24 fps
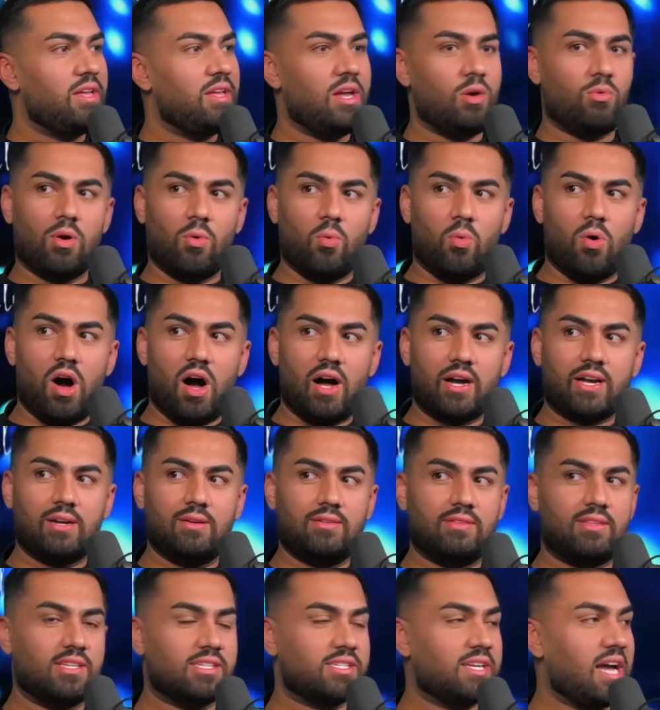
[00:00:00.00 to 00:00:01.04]
and we're walking
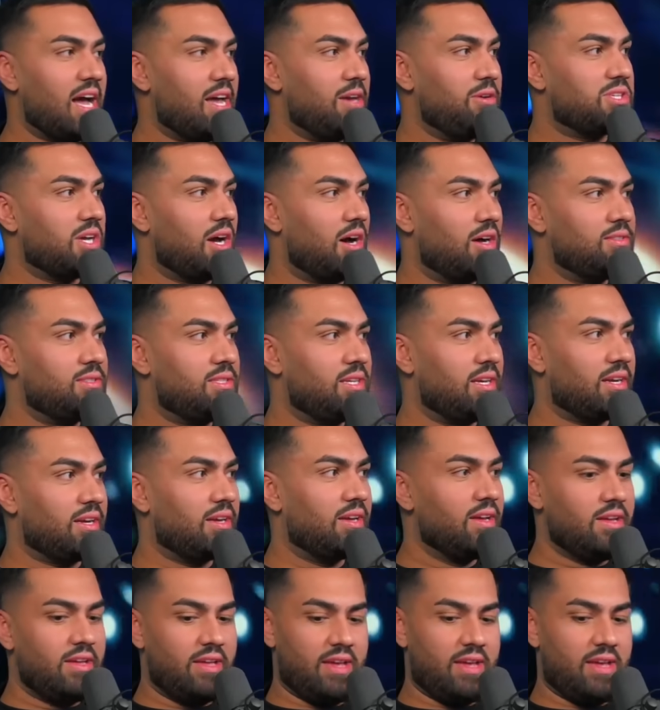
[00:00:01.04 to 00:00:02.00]
with this guy who's hunting,